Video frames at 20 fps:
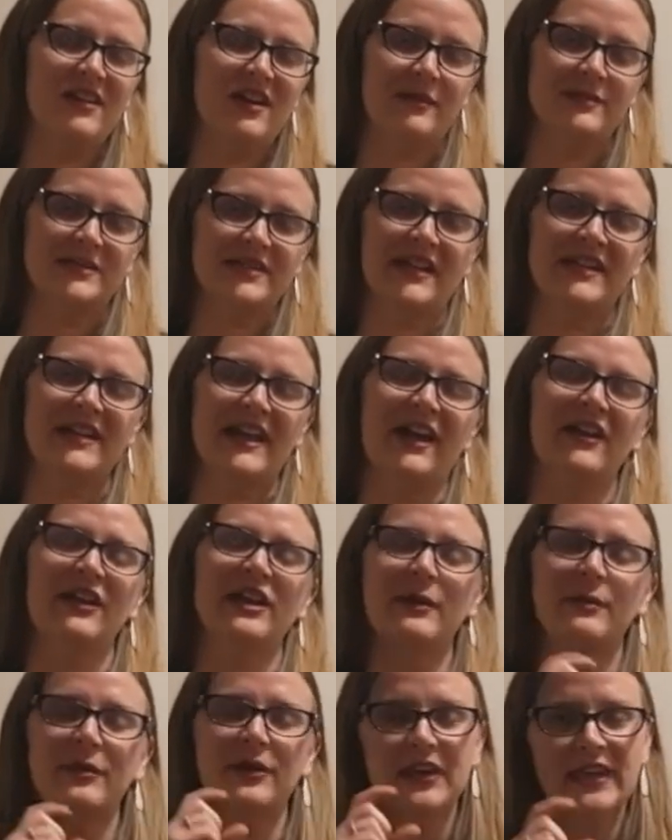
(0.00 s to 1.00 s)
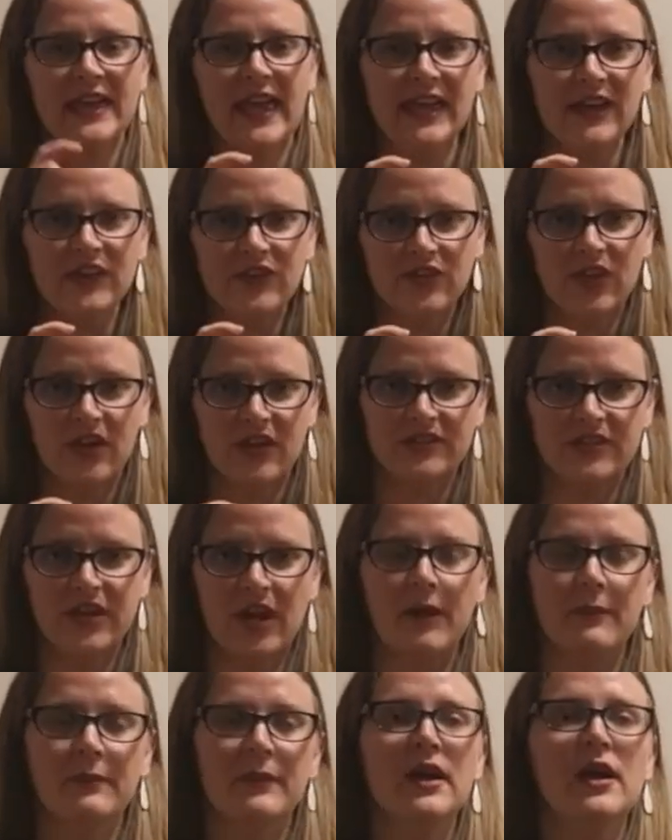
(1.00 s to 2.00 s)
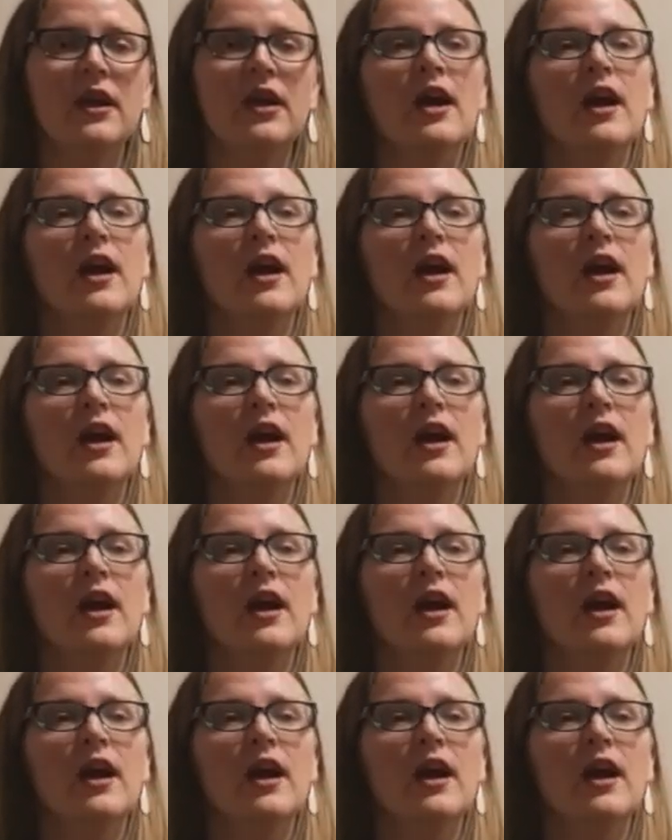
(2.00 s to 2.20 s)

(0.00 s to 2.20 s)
upside down and I put a candle on top.